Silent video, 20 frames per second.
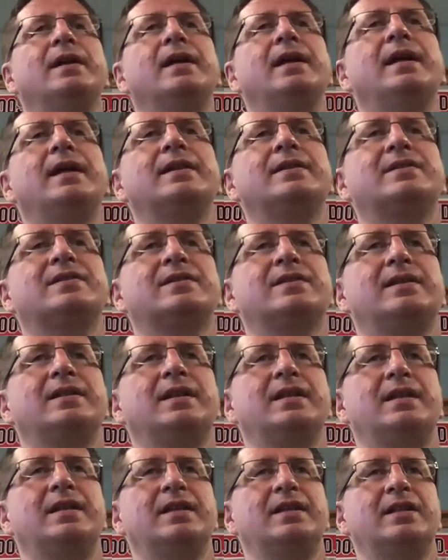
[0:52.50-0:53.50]
it's
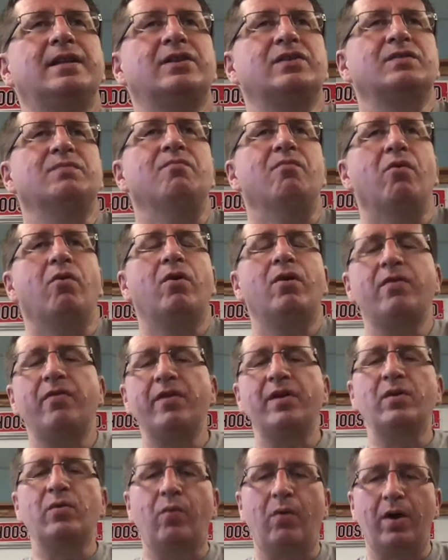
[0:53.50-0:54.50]
there's more
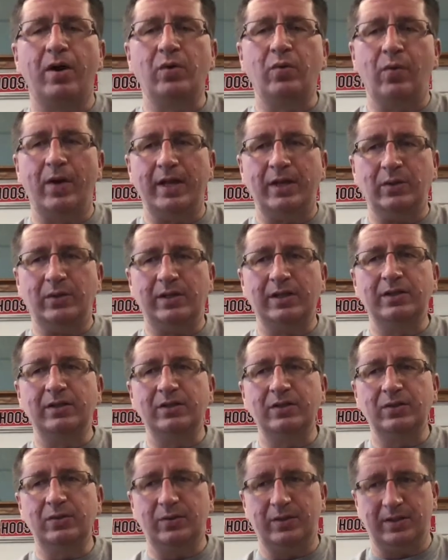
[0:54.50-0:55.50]
than one way you can
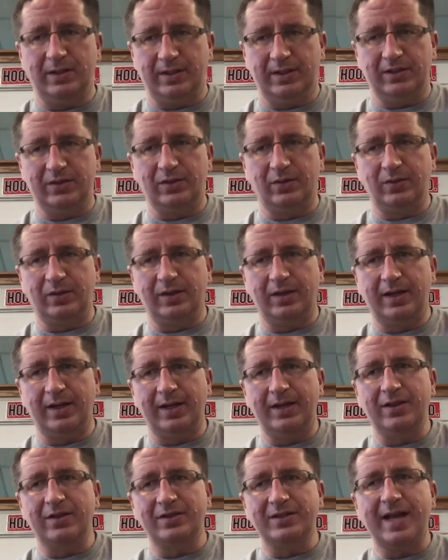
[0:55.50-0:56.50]
do these,
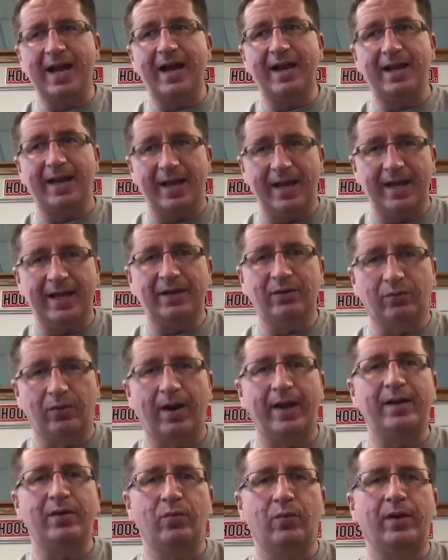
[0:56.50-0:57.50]
okay? There's not a
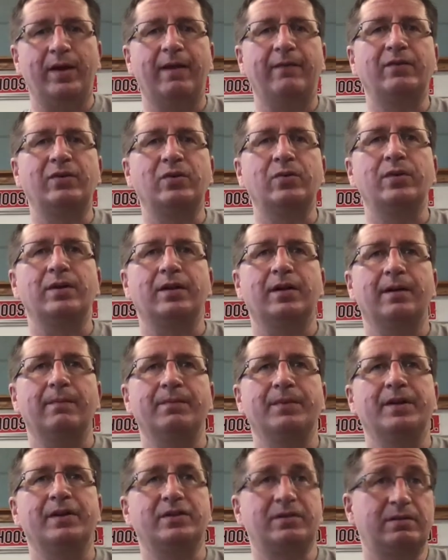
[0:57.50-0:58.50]
right way of doing them.
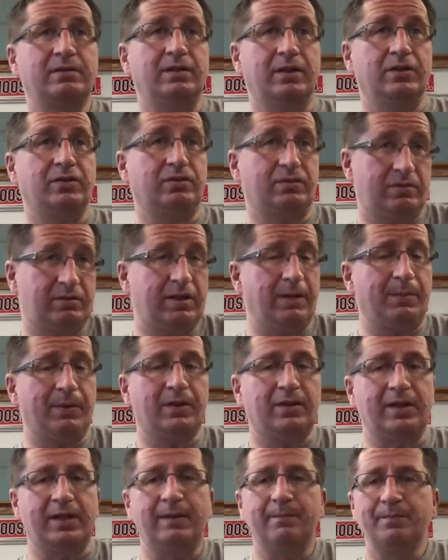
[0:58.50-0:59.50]
There's, there's
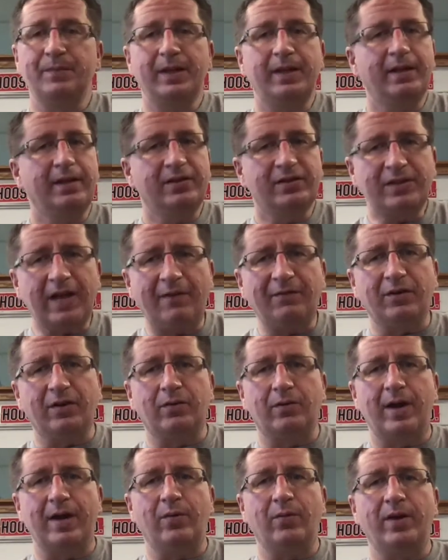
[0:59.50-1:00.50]
typically several
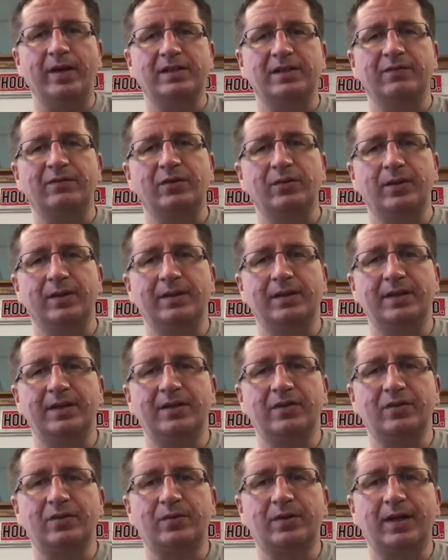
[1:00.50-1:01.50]
right ways of doing
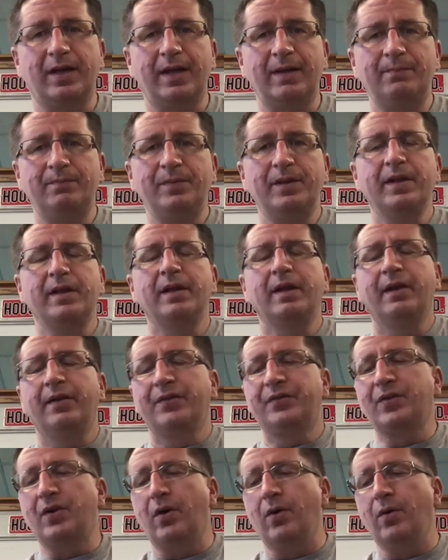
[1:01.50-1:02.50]
these, okay?
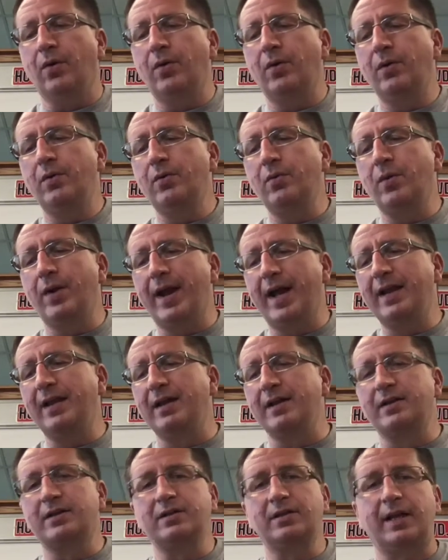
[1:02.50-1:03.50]
So what I
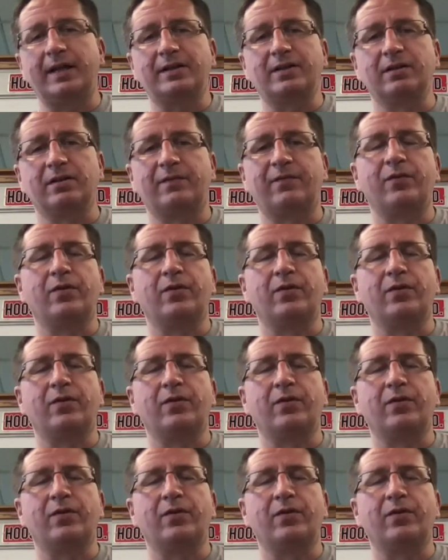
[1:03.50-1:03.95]
like to, like to look